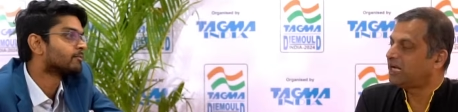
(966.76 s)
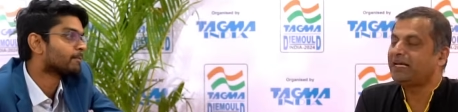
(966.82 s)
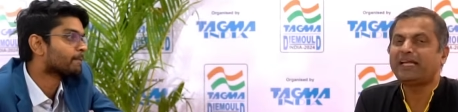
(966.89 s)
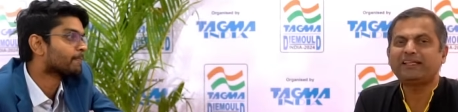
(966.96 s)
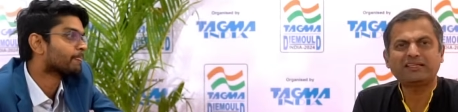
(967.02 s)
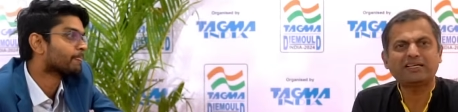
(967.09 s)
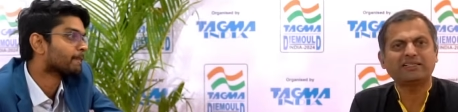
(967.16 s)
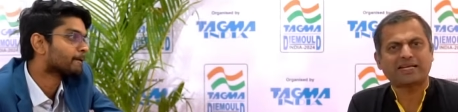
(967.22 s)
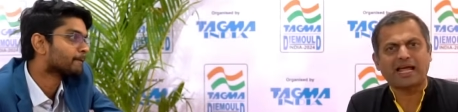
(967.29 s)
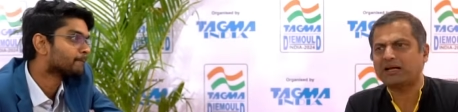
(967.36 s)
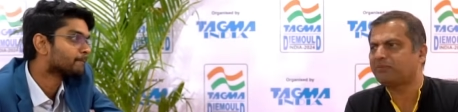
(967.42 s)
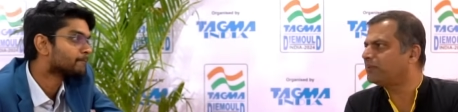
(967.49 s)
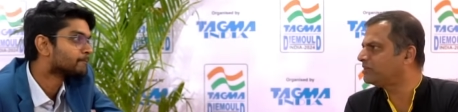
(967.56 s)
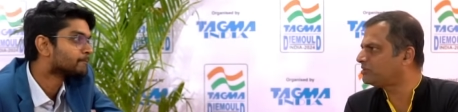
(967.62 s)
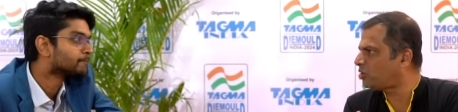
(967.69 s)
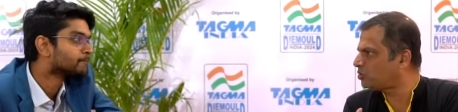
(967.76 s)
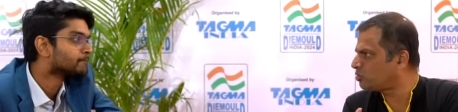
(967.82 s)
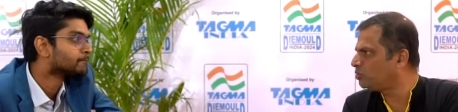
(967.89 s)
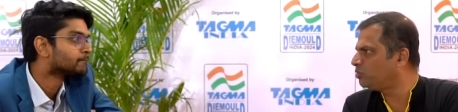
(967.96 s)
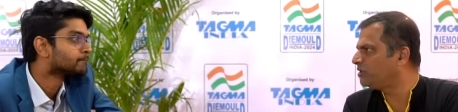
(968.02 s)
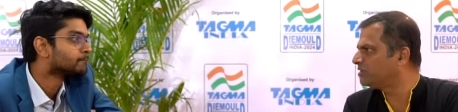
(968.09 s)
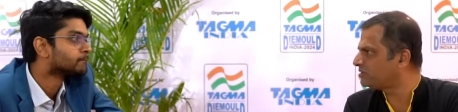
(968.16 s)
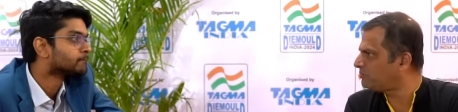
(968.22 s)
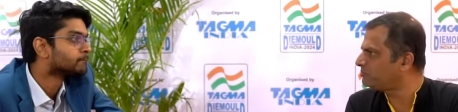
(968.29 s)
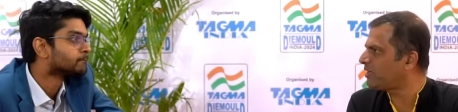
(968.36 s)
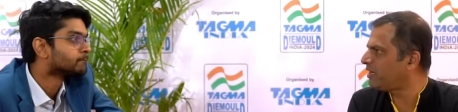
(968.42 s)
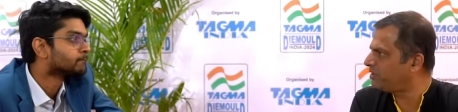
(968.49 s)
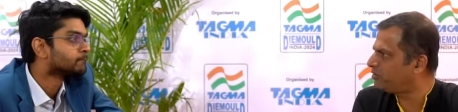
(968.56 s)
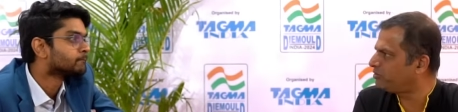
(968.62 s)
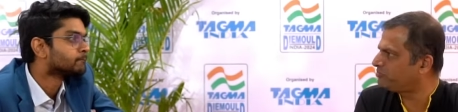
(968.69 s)
Speaker 1: And I think TAGMA is also doing some
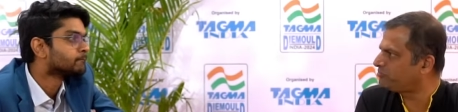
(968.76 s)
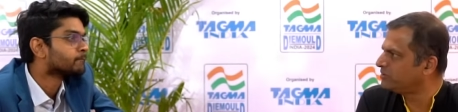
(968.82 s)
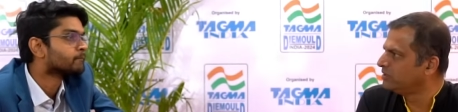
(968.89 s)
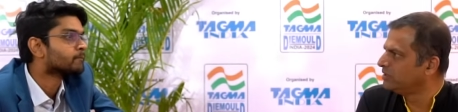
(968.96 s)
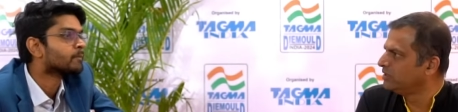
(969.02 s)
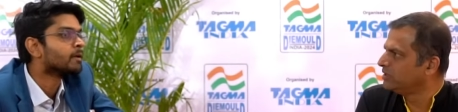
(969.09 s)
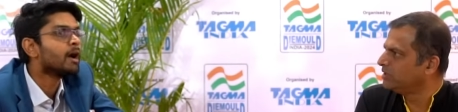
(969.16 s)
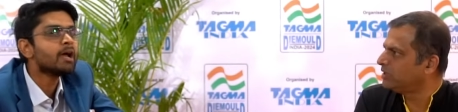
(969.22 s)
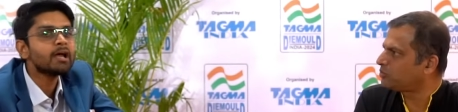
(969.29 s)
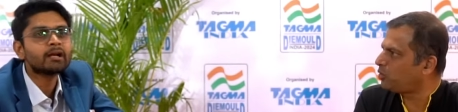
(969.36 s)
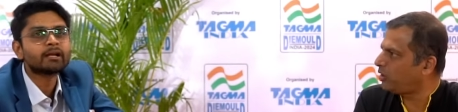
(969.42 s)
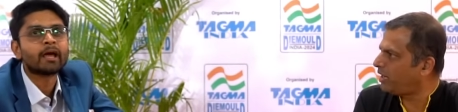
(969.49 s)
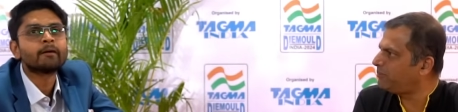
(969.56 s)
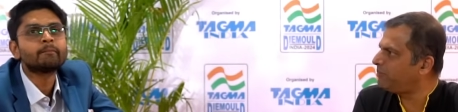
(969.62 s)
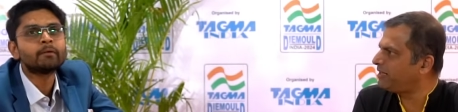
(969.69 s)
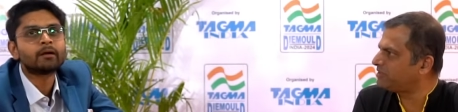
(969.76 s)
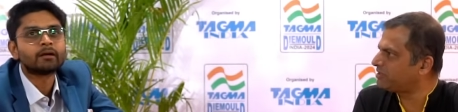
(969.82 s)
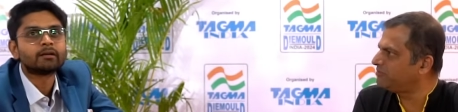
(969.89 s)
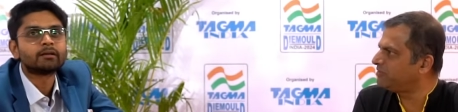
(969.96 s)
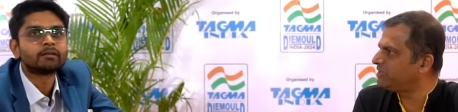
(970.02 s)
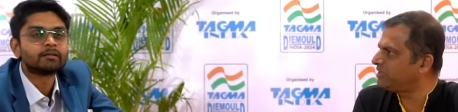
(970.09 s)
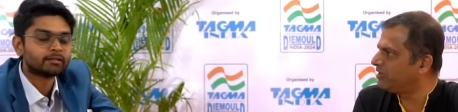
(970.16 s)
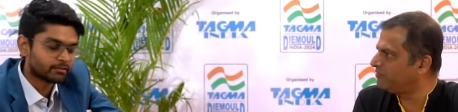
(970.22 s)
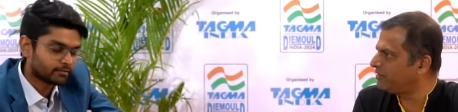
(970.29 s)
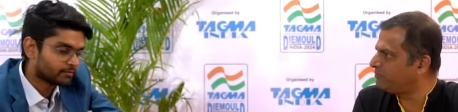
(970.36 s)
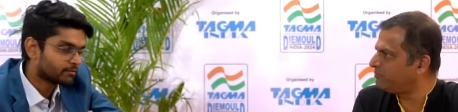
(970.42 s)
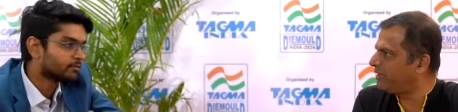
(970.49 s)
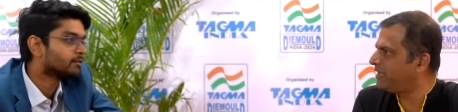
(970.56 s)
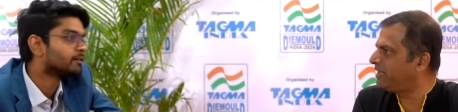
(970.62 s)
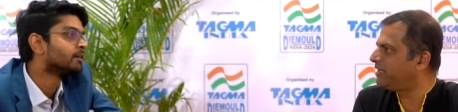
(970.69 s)
kind of yeah, collaboration with the
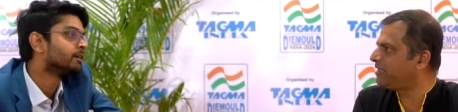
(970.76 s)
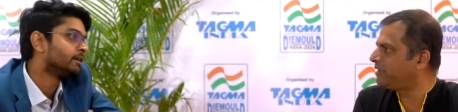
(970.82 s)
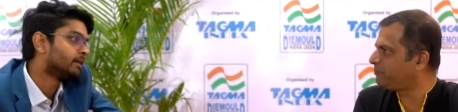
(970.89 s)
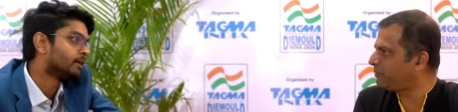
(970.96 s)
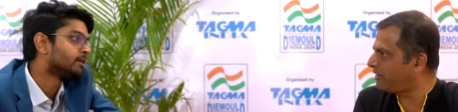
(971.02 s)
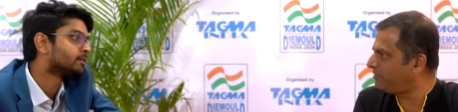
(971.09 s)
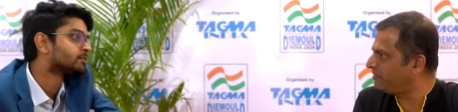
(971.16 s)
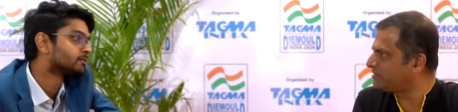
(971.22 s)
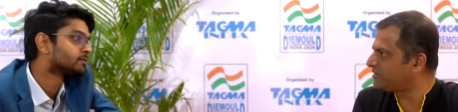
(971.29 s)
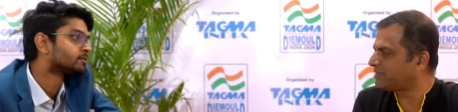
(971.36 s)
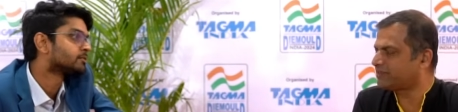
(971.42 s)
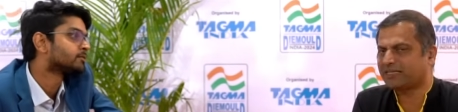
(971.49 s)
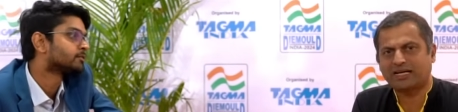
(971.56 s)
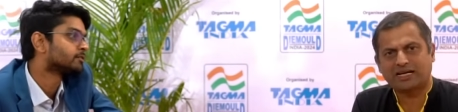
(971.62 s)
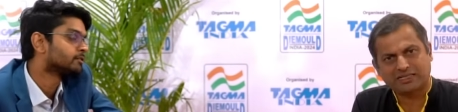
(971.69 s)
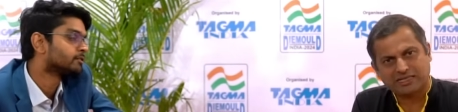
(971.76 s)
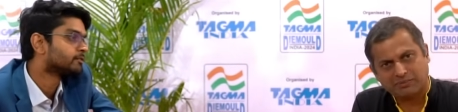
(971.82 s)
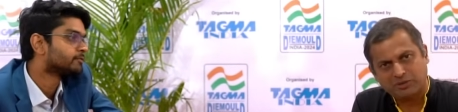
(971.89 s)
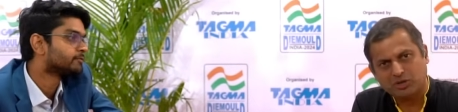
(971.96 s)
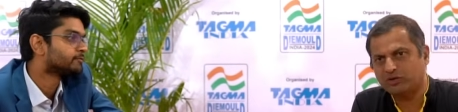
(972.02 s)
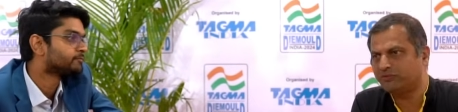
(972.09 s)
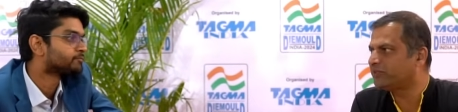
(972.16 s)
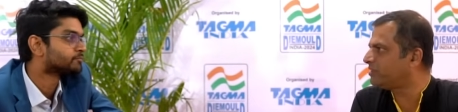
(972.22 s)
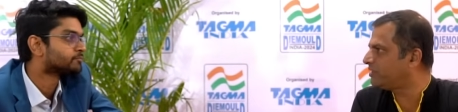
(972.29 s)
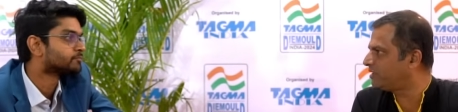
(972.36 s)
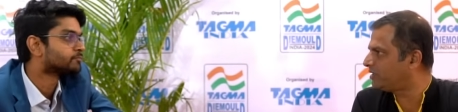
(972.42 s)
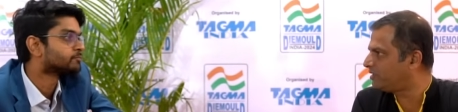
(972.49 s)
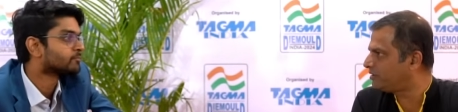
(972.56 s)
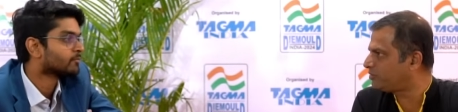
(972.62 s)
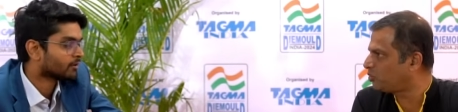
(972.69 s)
government, the yes. private sector, and coming out with
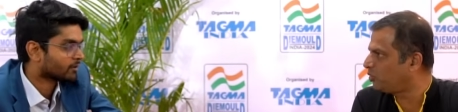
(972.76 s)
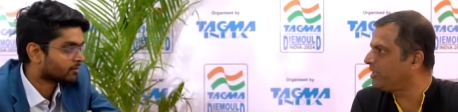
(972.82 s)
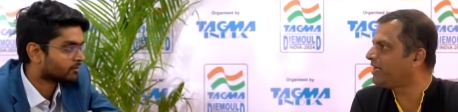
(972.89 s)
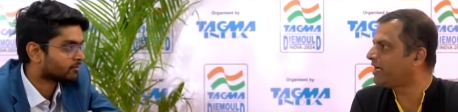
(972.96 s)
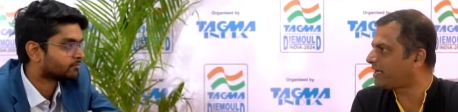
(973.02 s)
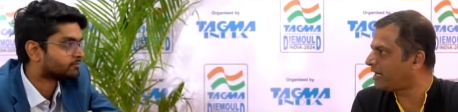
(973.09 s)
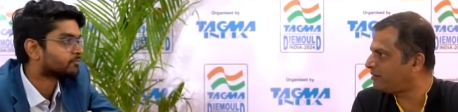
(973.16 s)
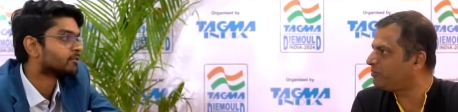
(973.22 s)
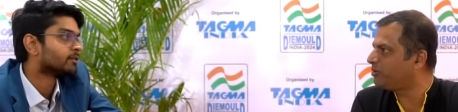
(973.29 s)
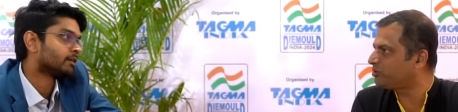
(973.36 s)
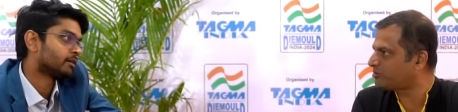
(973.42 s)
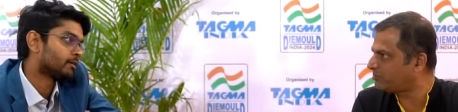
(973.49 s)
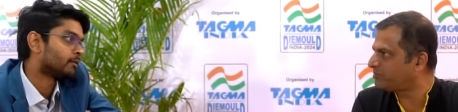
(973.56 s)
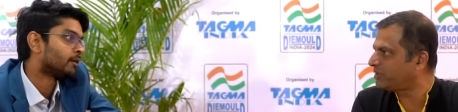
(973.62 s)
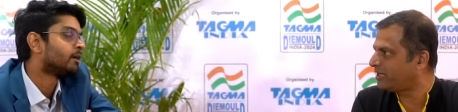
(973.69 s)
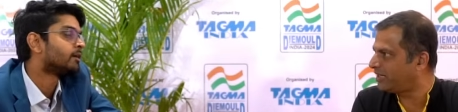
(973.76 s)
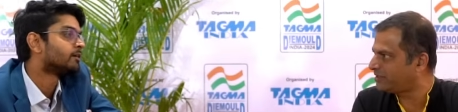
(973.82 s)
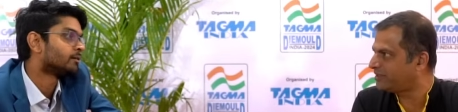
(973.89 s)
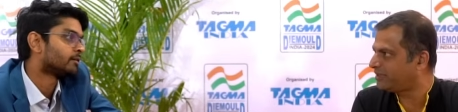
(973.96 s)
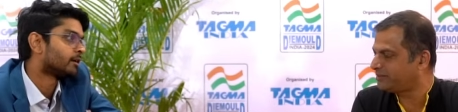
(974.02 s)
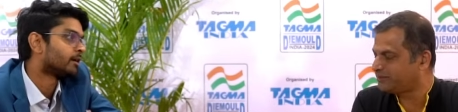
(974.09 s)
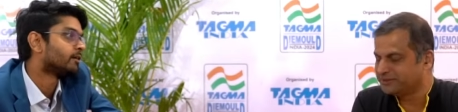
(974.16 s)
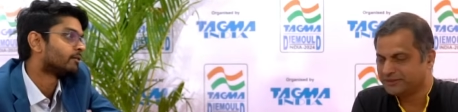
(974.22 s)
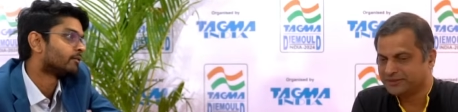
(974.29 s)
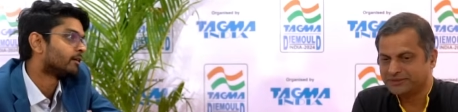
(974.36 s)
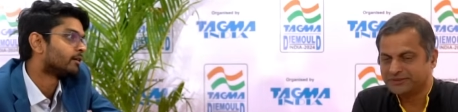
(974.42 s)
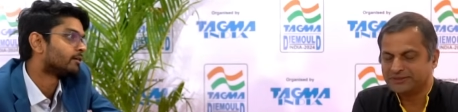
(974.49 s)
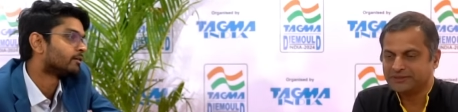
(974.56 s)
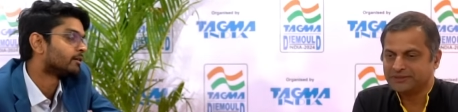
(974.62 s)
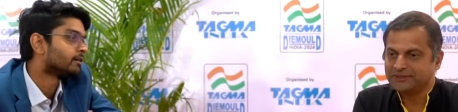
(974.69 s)
a tooling academy or something right, like that. Right, right,
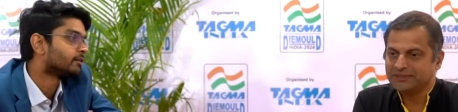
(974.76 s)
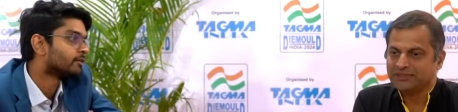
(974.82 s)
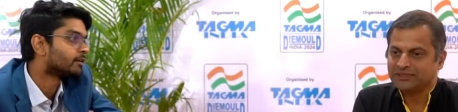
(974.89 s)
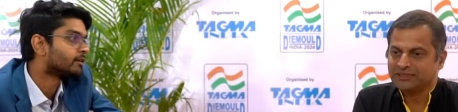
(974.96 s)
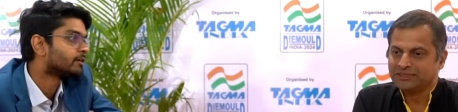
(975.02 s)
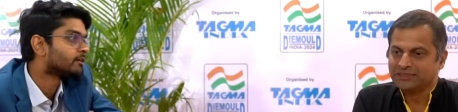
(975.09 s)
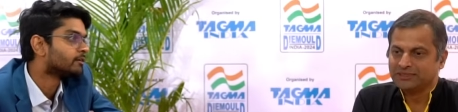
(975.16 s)
right, right.